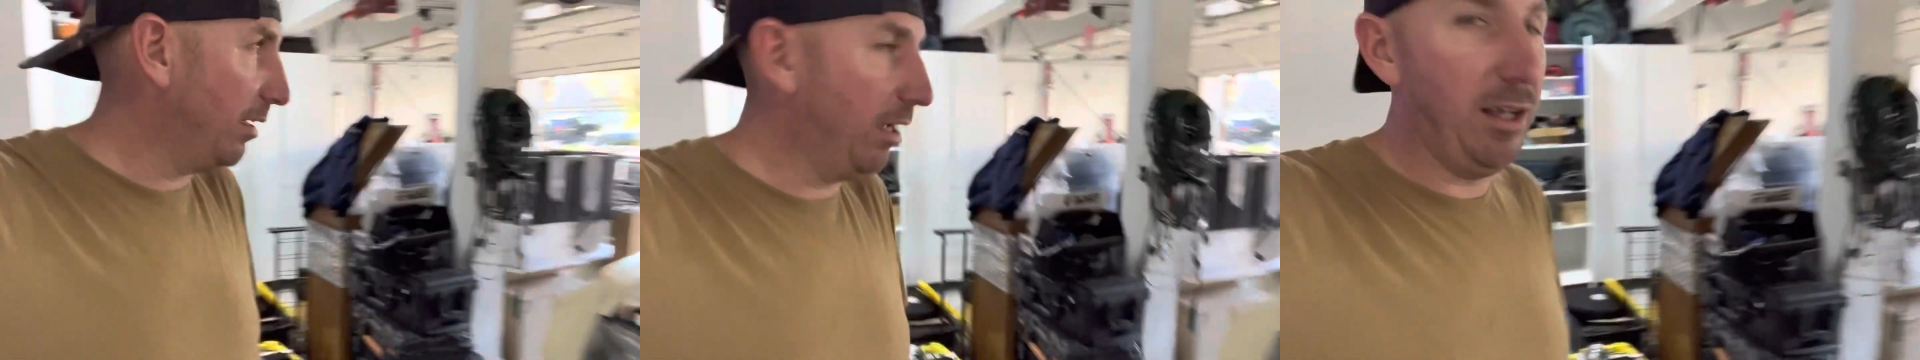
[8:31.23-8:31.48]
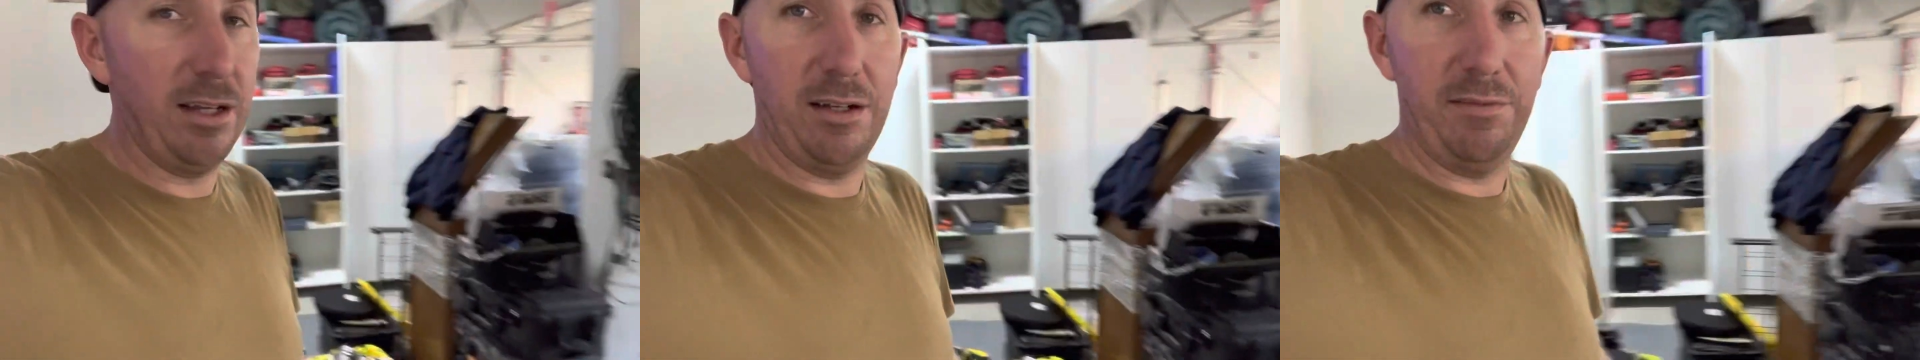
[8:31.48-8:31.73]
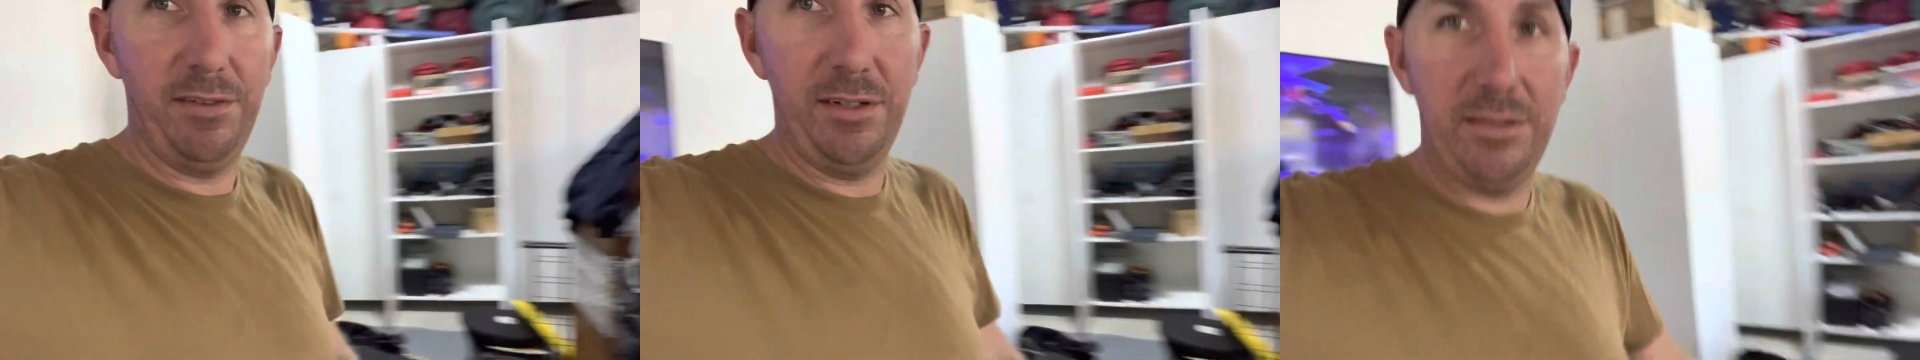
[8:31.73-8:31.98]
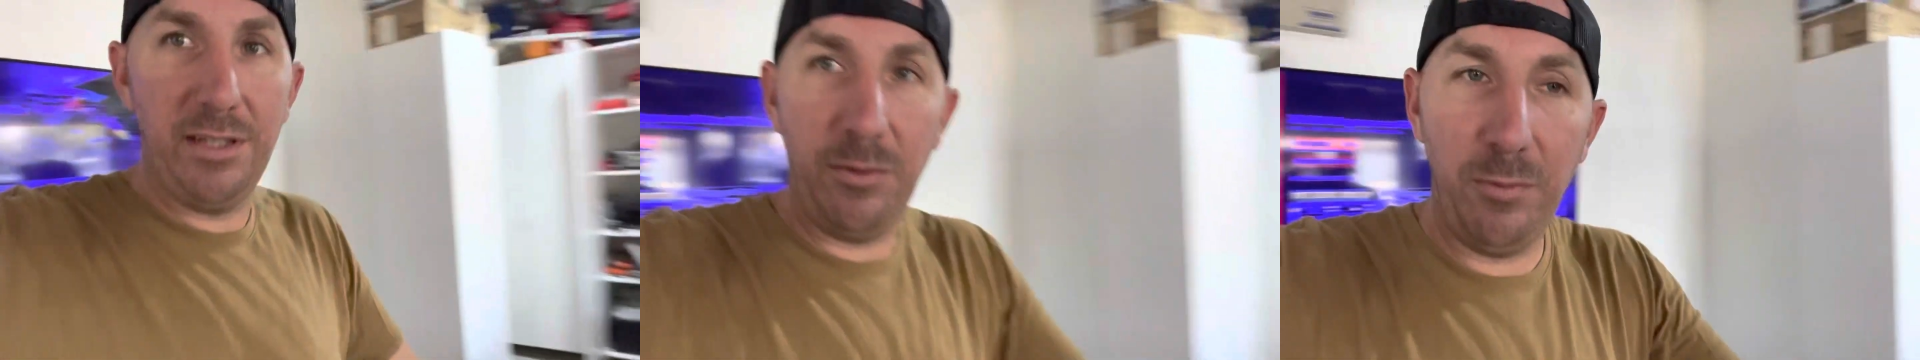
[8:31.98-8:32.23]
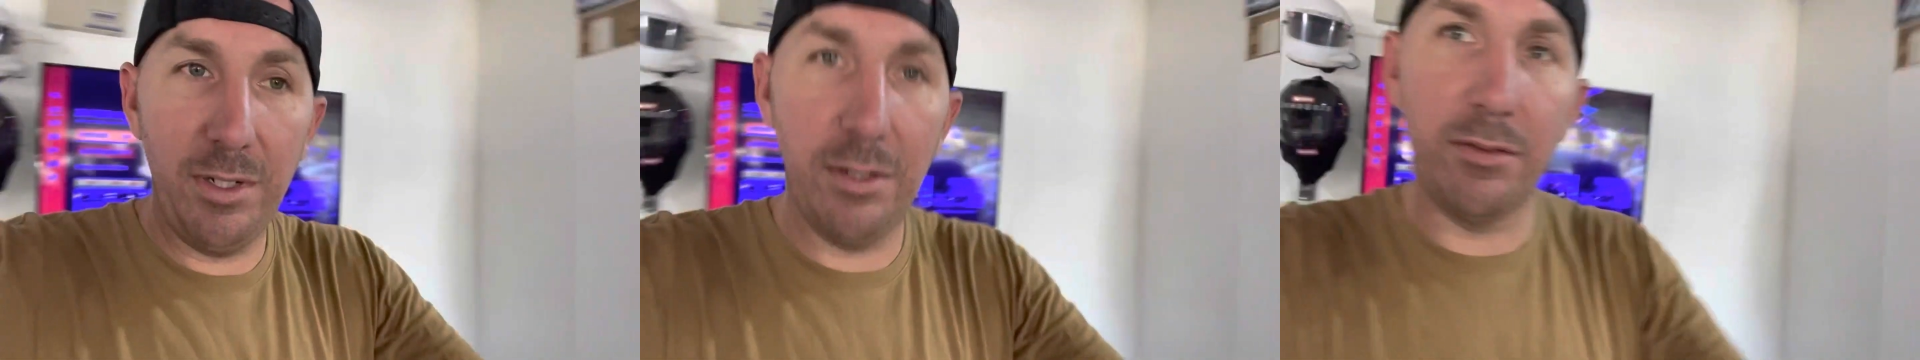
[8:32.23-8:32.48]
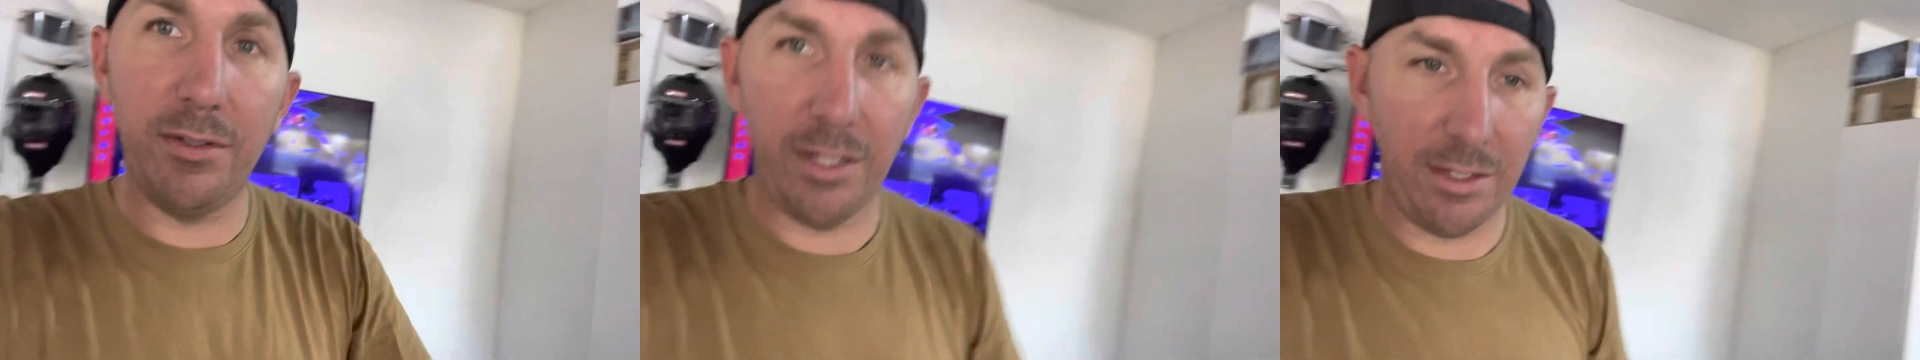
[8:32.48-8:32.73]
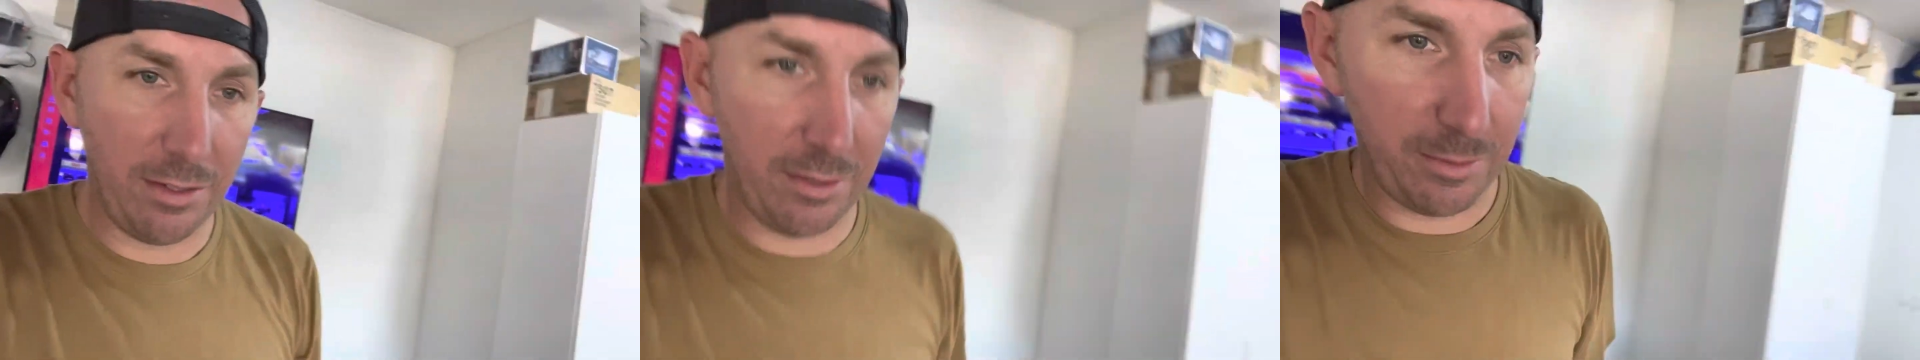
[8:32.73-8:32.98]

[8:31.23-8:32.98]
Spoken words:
I gotta finish that window net on the